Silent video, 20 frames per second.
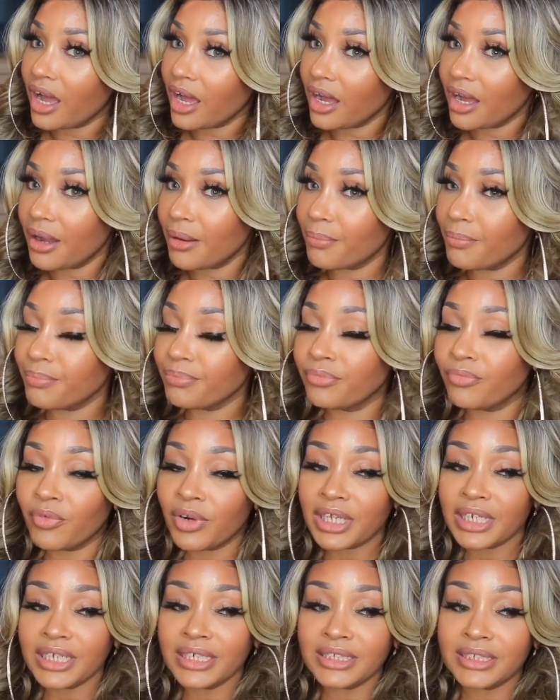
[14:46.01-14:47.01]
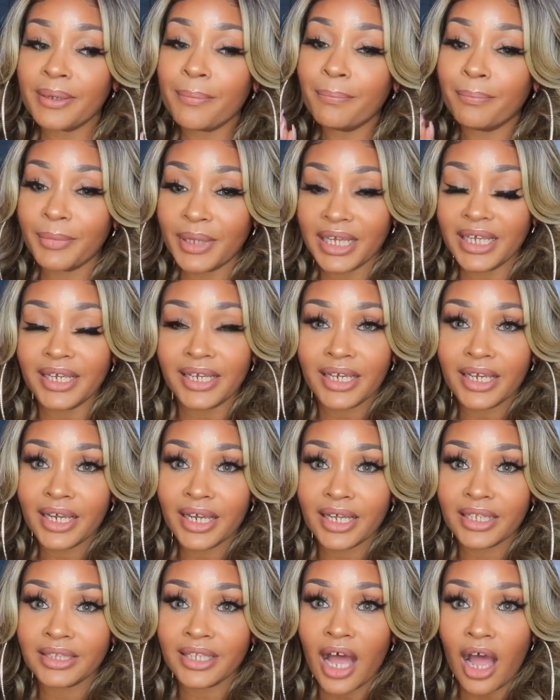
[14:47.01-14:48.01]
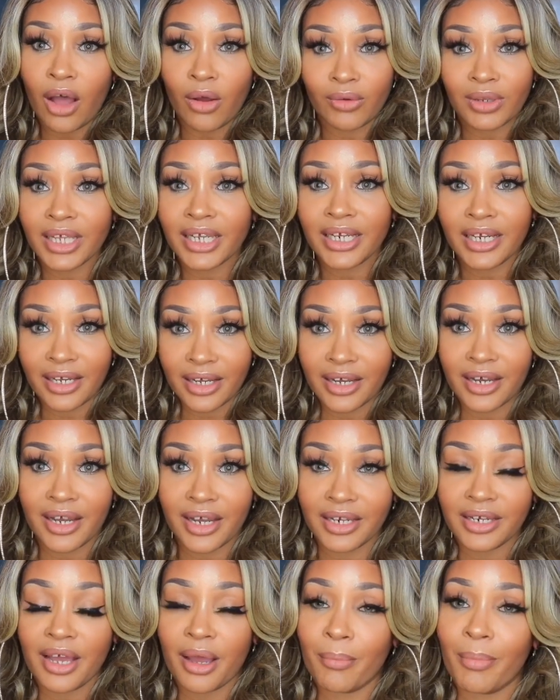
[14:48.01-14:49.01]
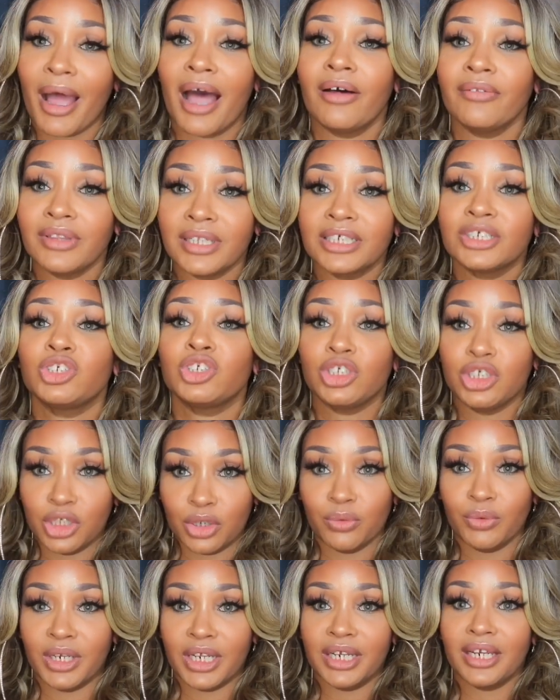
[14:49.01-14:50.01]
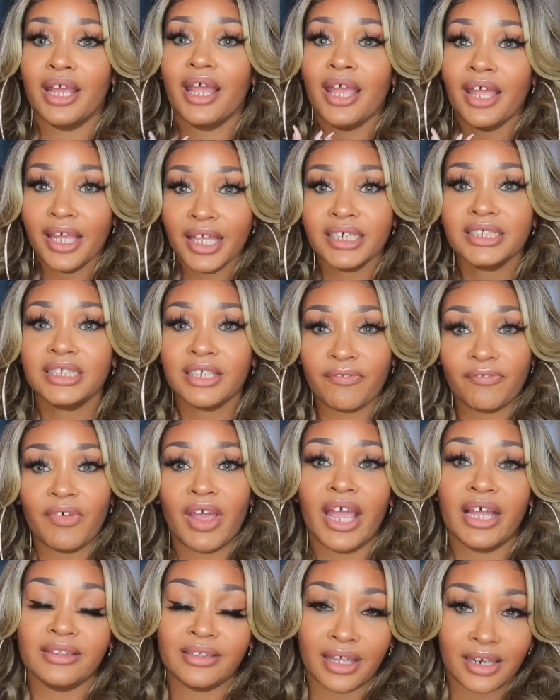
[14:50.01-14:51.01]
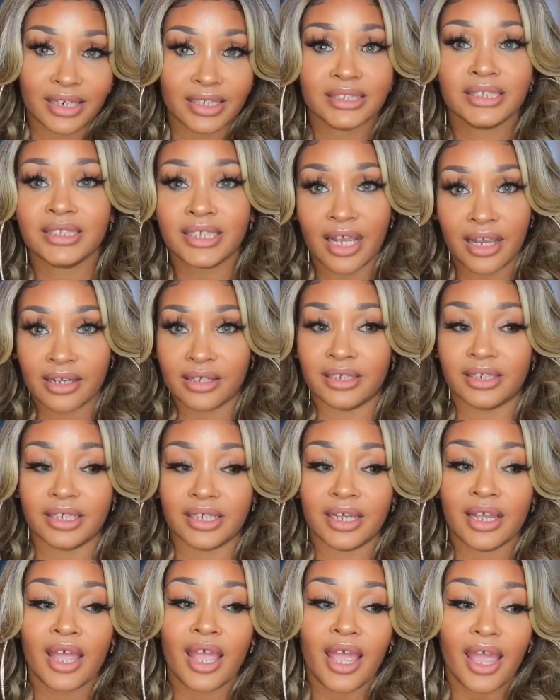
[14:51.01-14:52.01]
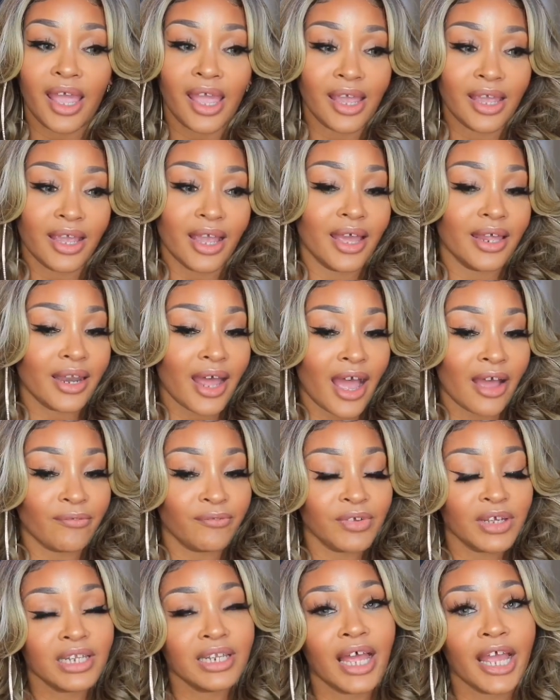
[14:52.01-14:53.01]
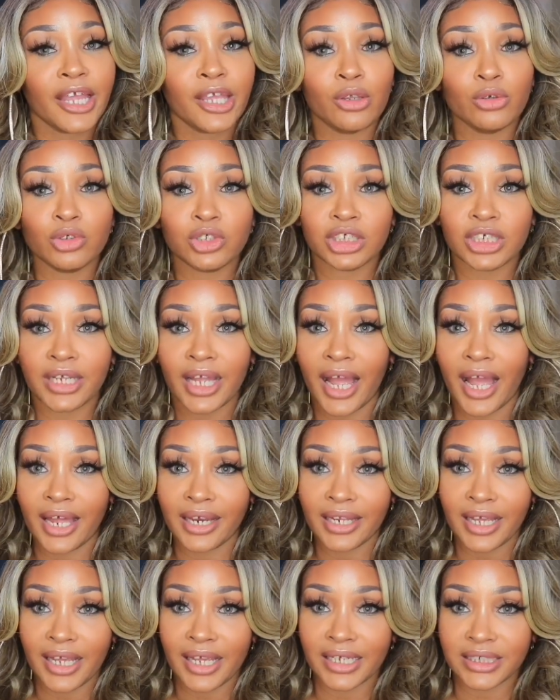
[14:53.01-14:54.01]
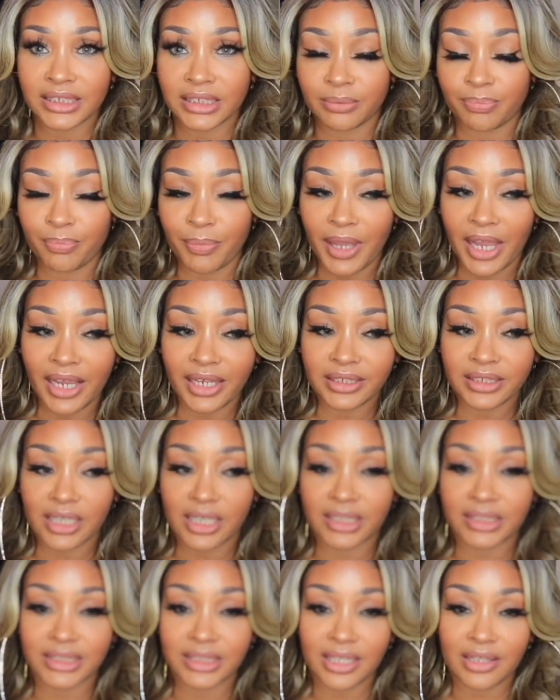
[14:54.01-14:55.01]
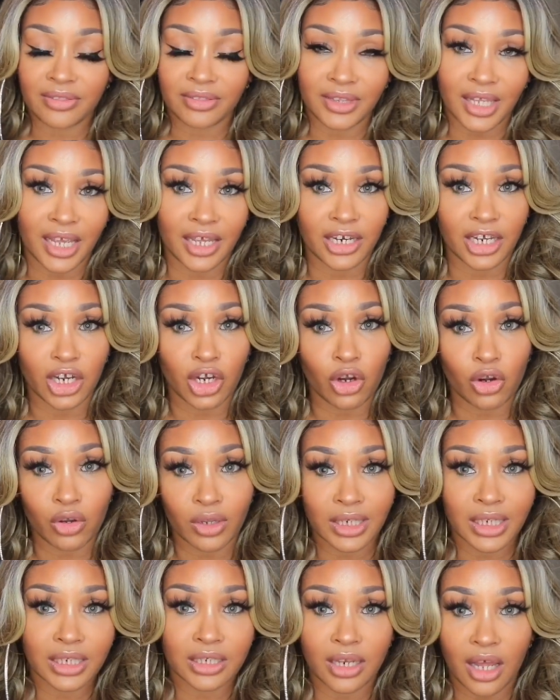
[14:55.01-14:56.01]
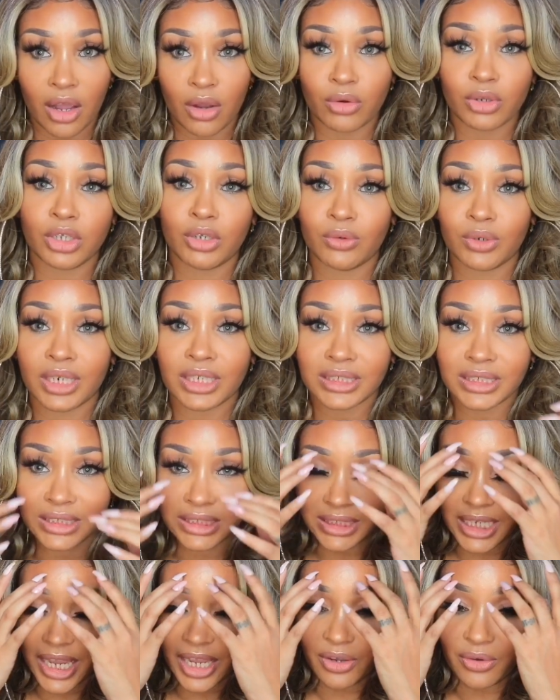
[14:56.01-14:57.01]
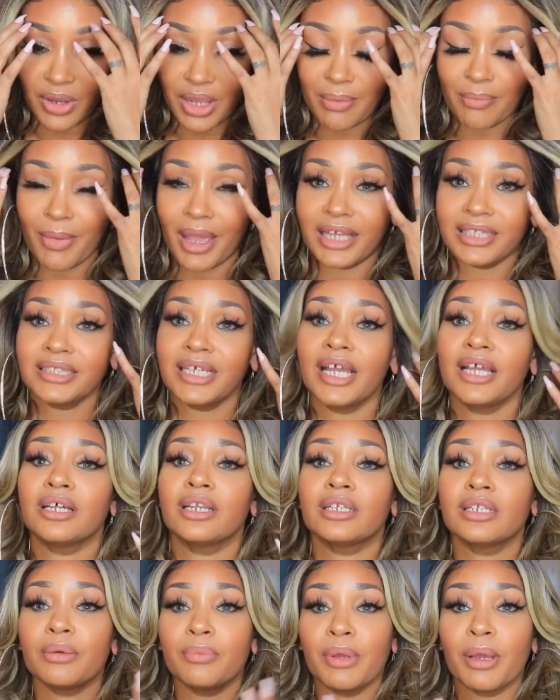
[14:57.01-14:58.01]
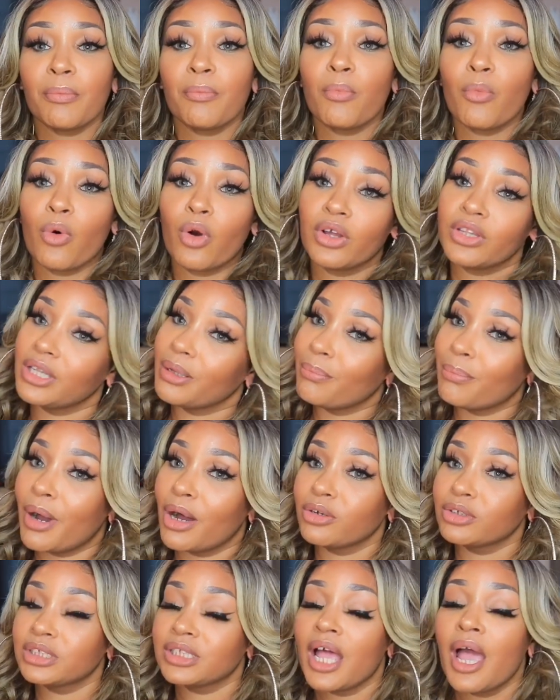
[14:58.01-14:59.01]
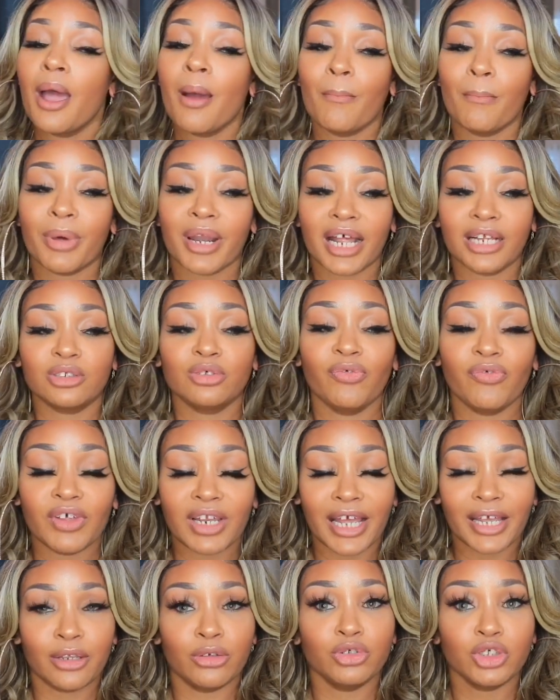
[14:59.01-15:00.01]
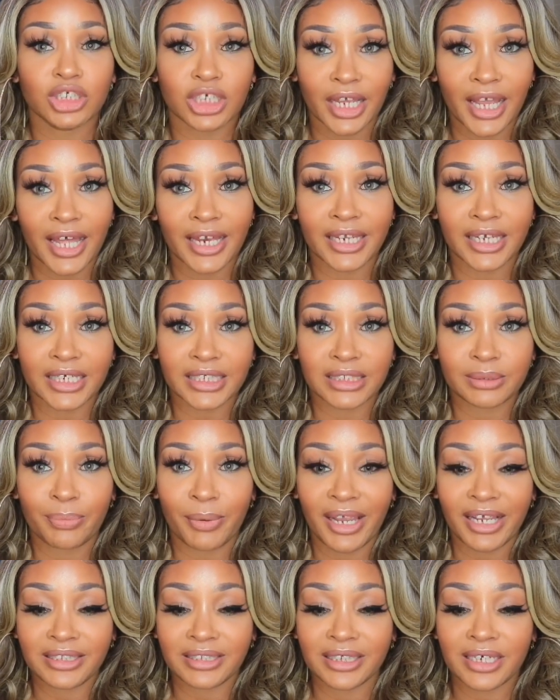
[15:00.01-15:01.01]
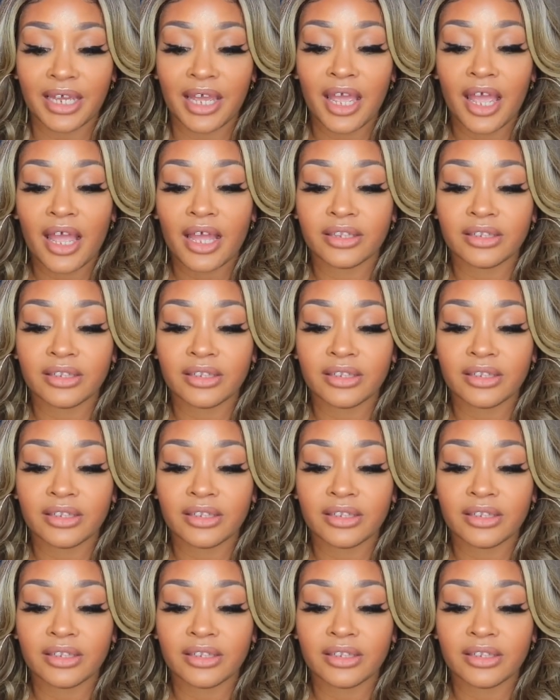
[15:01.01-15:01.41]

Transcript: Um, really, to me, the only con about this unit is the fact that it's tangly and I feel like you should kind of expect a synthetic curly long unit to tangle. It may tangle a little bit more than most, but I do feel like you should kind of expect it.